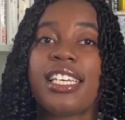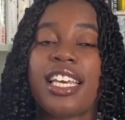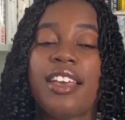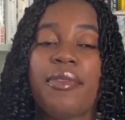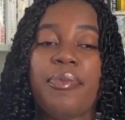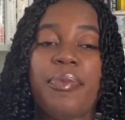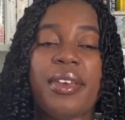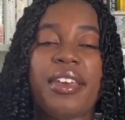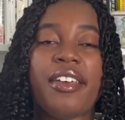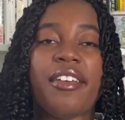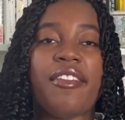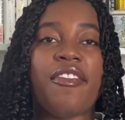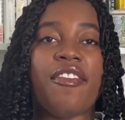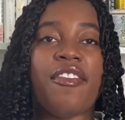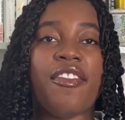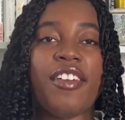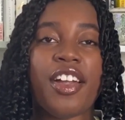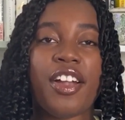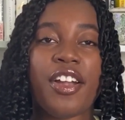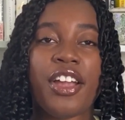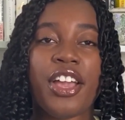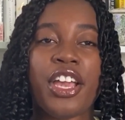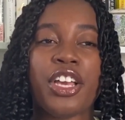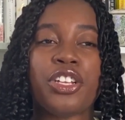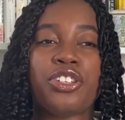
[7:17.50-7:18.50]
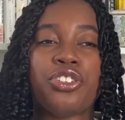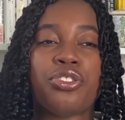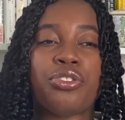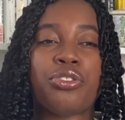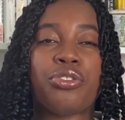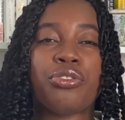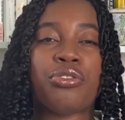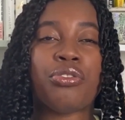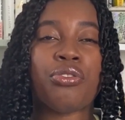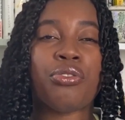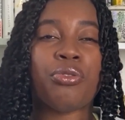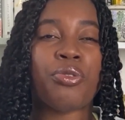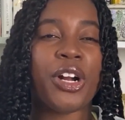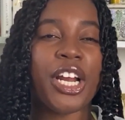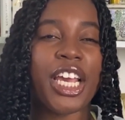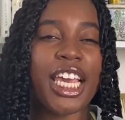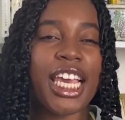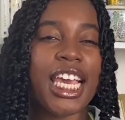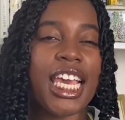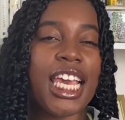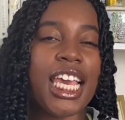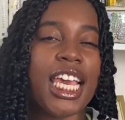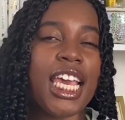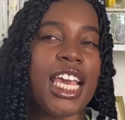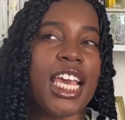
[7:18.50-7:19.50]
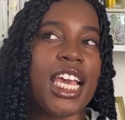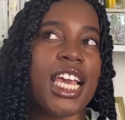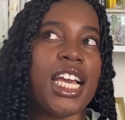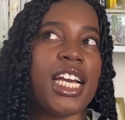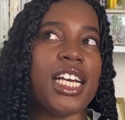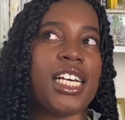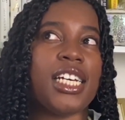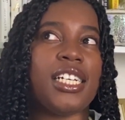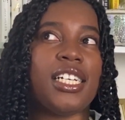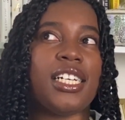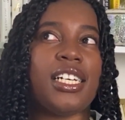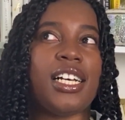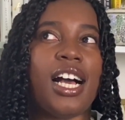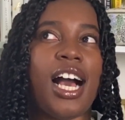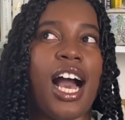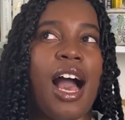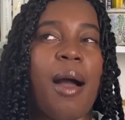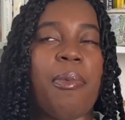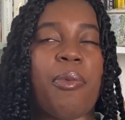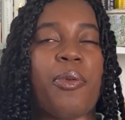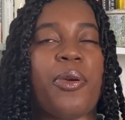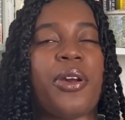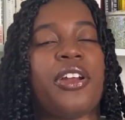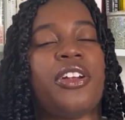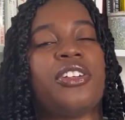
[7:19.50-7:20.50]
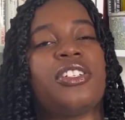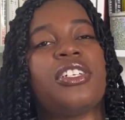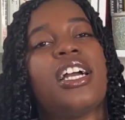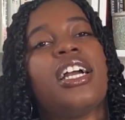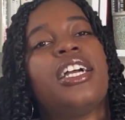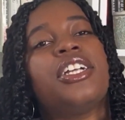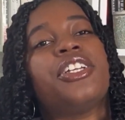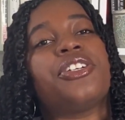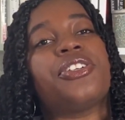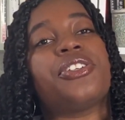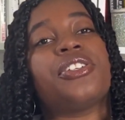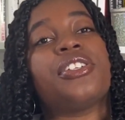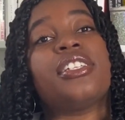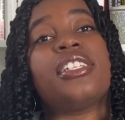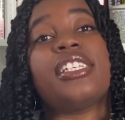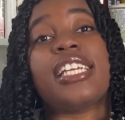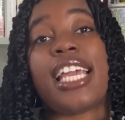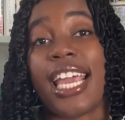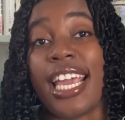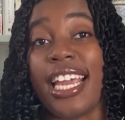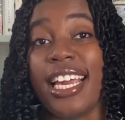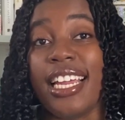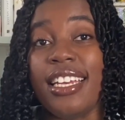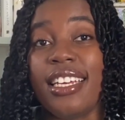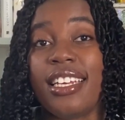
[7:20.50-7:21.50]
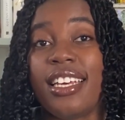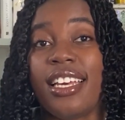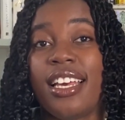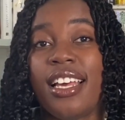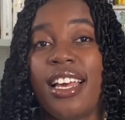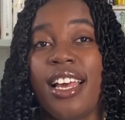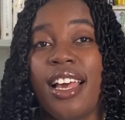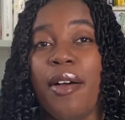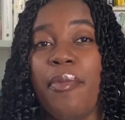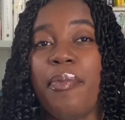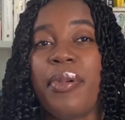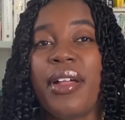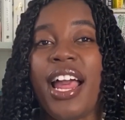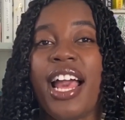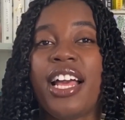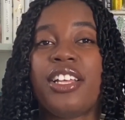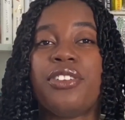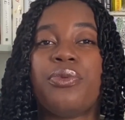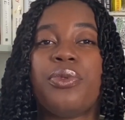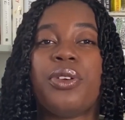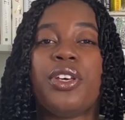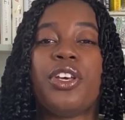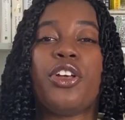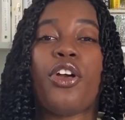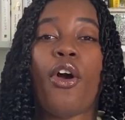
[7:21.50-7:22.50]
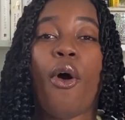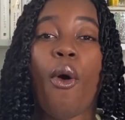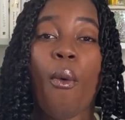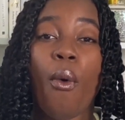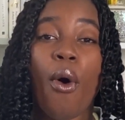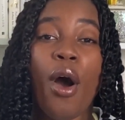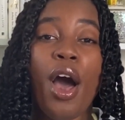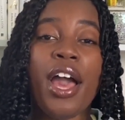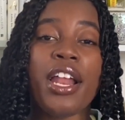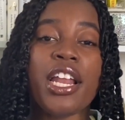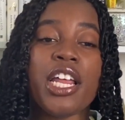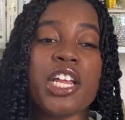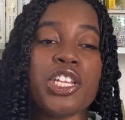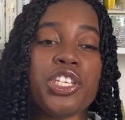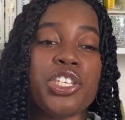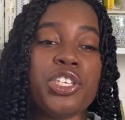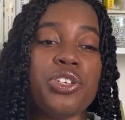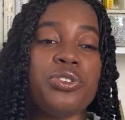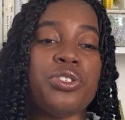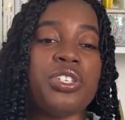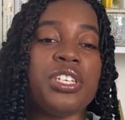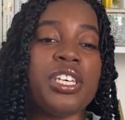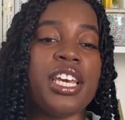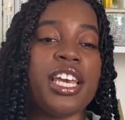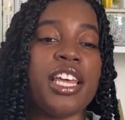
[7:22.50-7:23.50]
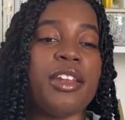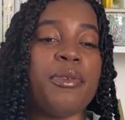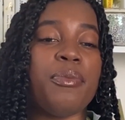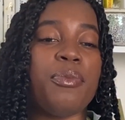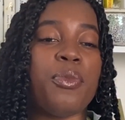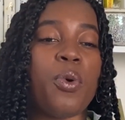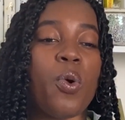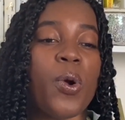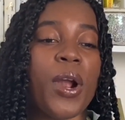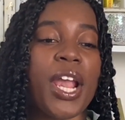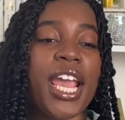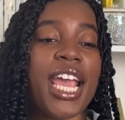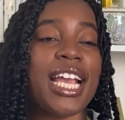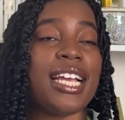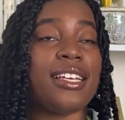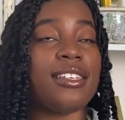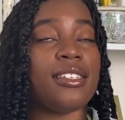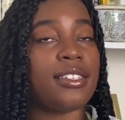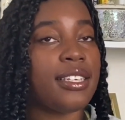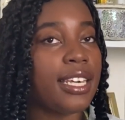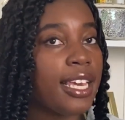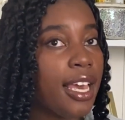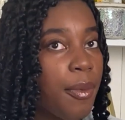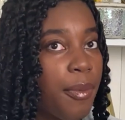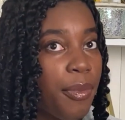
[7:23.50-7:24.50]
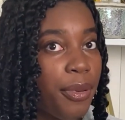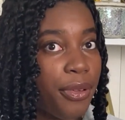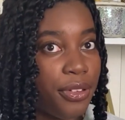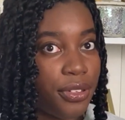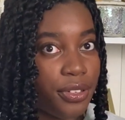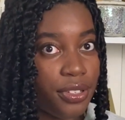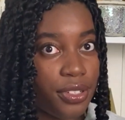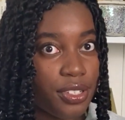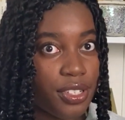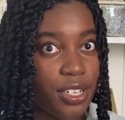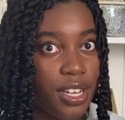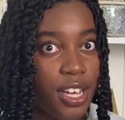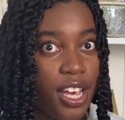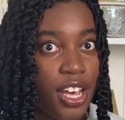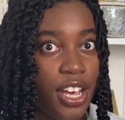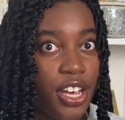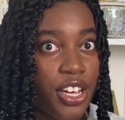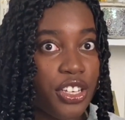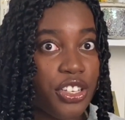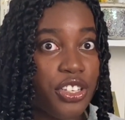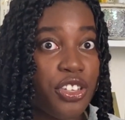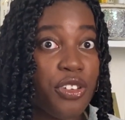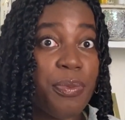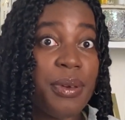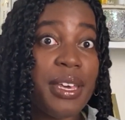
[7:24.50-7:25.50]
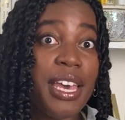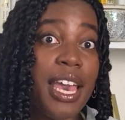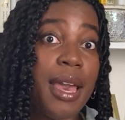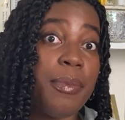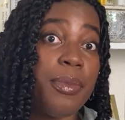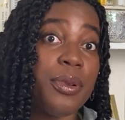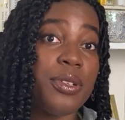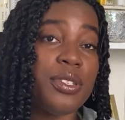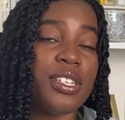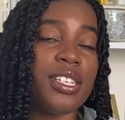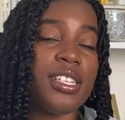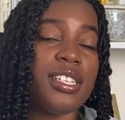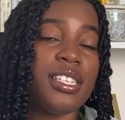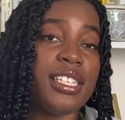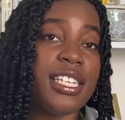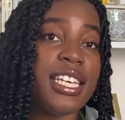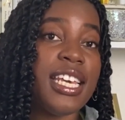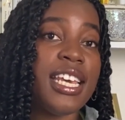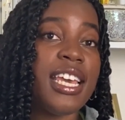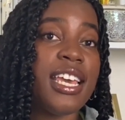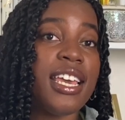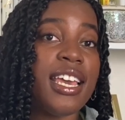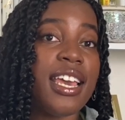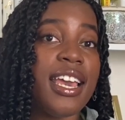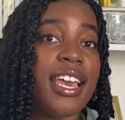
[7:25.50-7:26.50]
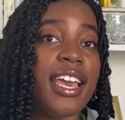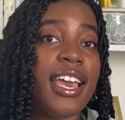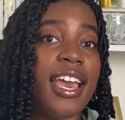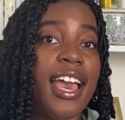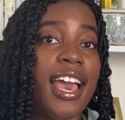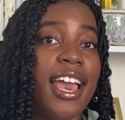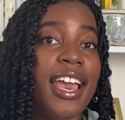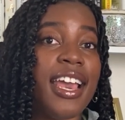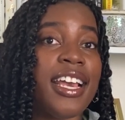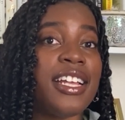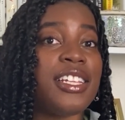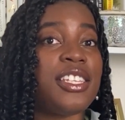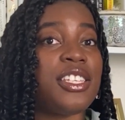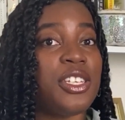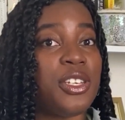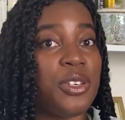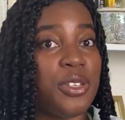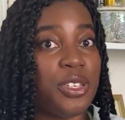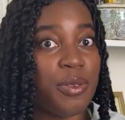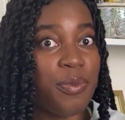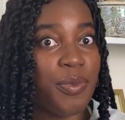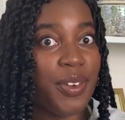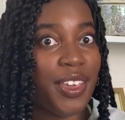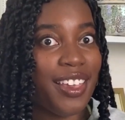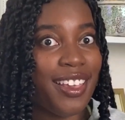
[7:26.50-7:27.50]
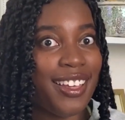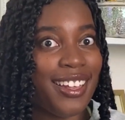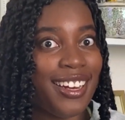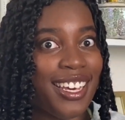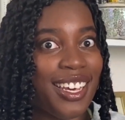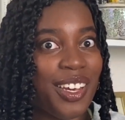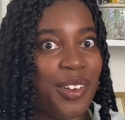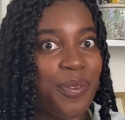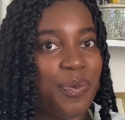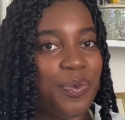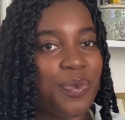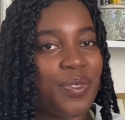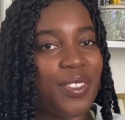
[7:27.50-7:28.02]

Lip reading: can be a very tricky operator to understand, but as we go on and use it in more examples, you'll be able to see its usability.